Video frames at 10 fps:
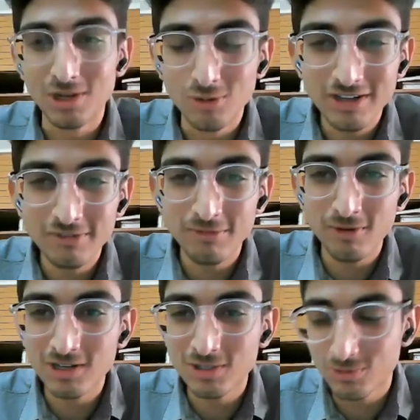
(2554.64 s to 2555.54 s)
Looking
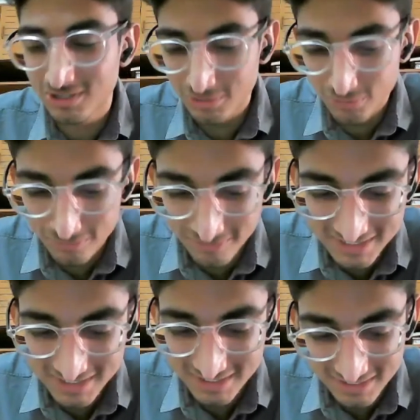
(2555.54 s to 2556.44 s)
forward to the new
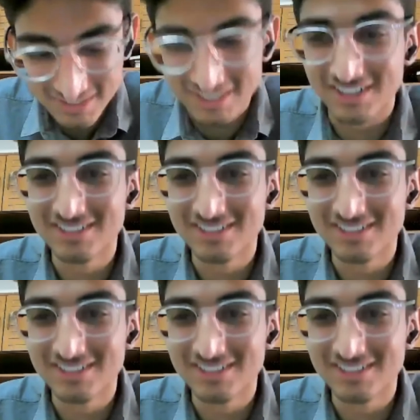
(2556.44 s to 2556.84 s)
features. Yeah.